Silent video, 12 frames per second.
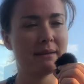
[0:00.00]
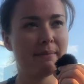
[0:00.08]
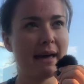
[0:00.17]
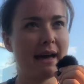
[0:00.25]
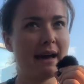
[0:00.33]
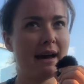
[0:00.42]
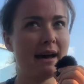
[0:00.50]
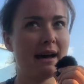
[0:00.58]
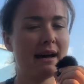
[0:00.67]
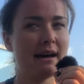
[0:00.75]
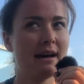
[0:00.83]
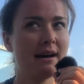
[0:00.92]

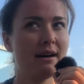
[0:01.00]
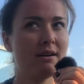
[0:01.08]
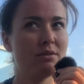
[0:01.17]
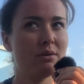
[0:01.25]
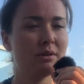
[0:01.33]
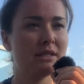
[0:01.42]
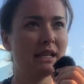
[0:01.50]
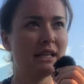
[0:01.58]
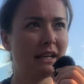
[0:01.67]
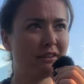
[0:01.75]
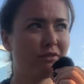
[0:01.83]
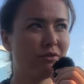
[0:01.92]
about, what was it,
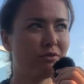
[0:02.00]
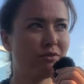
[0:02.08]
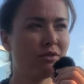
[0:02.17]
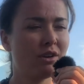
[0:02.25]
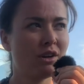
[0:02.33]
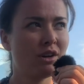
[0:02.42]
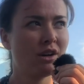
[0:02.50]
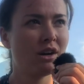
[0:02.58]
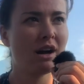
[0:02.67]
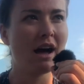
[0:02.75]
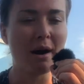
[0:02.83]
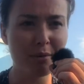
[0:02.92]
like
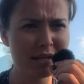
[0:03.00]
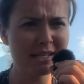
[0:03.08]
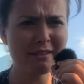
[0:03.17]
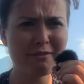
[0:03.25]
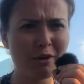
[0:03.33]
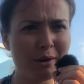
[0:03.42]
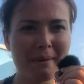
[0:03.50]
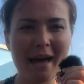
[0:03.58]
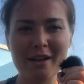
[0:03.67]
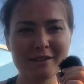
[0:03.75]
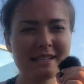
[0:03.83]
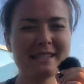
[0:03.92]
I want to say
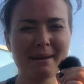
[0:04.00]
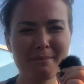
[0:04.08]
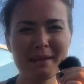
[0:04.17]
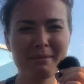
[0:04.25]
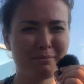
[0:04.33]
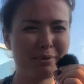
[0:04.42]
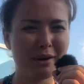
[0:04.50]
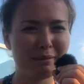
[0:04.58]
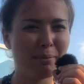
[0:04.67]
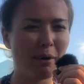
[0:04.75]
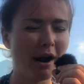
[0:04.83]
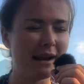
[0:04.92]
£40. It's something pretty
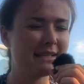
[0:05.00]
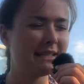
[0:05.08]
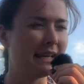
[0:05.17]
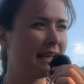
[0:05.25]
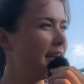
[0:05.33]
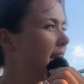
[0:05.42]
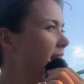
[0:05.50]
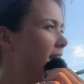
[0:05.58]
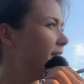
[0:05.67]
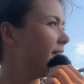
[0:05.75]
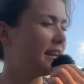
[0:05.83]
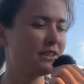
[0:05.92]
pricey,
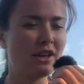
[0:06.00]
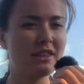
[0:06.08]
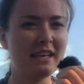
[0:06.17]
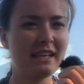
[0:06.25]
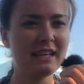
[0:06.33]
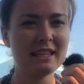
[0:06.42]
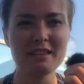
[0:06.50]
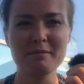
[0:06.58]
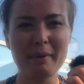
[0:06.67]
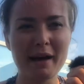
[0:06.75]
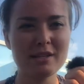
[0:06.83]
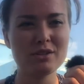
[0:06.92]
in fact. So I think either the
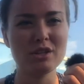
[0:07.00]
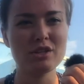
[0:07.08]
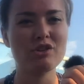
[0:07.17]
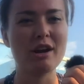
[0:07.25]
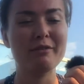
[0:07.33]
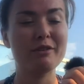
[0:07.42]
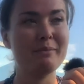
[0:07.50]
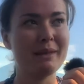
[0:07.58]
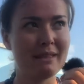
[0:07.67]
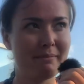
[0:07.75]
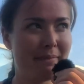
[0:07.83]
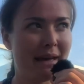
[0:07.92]
bus or the train would be
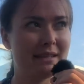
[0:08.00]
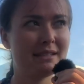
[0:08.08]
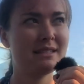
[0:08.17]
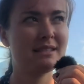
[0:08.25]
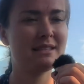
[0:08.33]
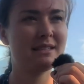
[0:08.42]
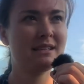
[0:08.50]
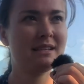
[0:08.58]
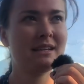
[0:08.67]
the best,